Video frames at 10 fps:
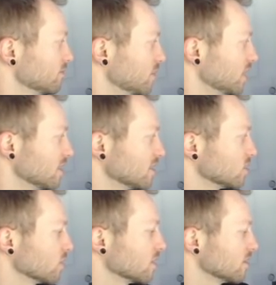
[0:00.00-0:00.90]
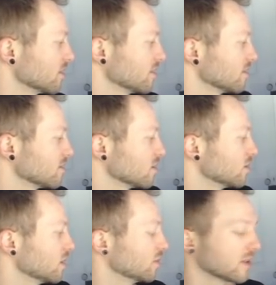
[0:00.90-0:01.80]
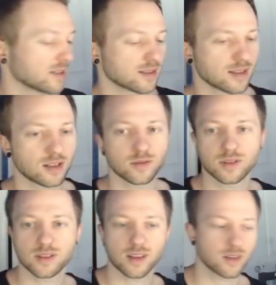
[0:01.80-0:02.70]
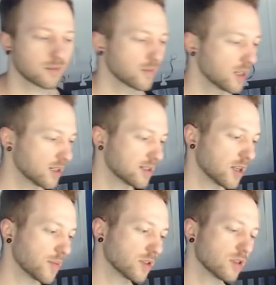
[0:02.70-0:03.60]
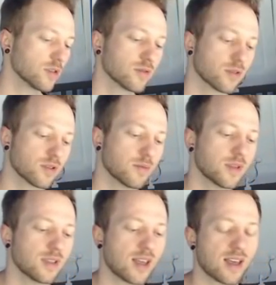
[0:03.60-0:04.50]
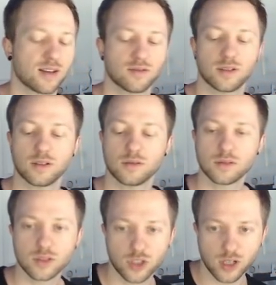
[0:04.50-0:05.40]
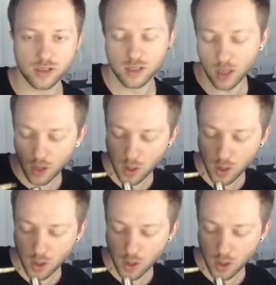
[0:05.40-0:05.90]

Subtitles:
because it's regulated in so many places, they don't want to like step on toes or something. I don't know. Cheers.